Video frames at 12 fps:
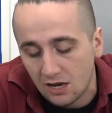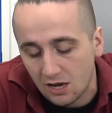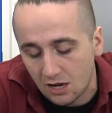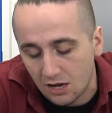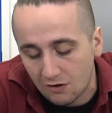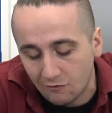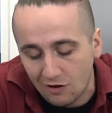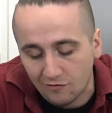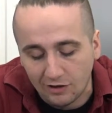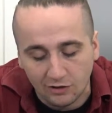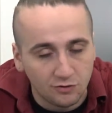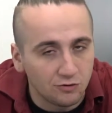If you have
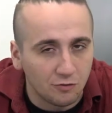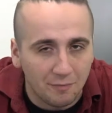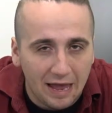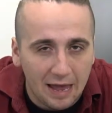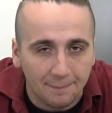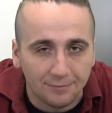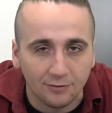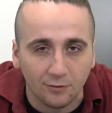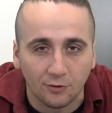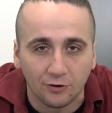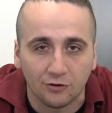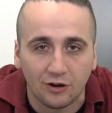Google Maps,
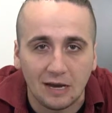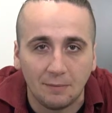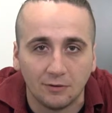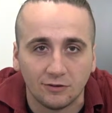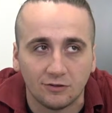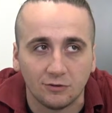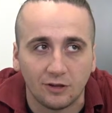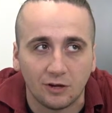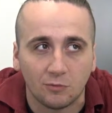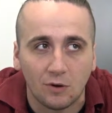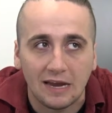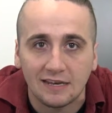or you're able
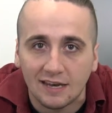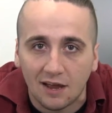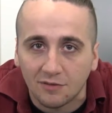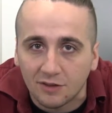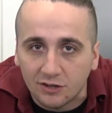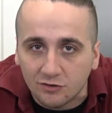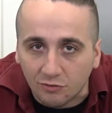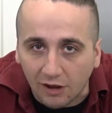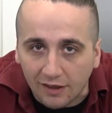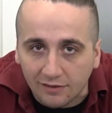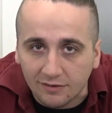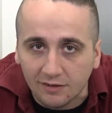to write down the
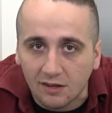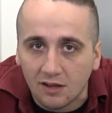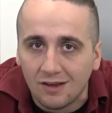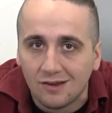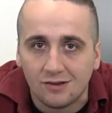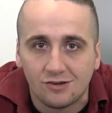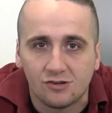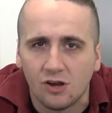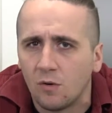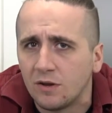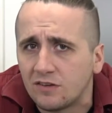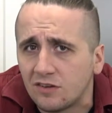address,
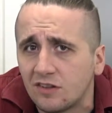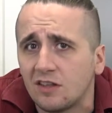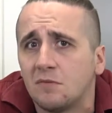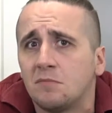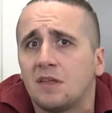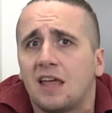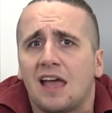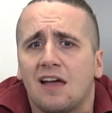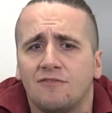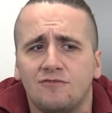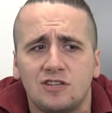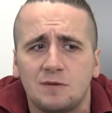show it to them. They
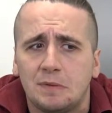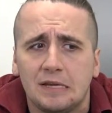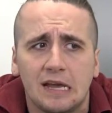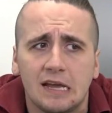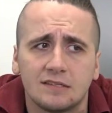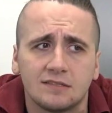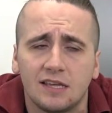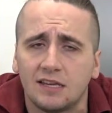have GPS.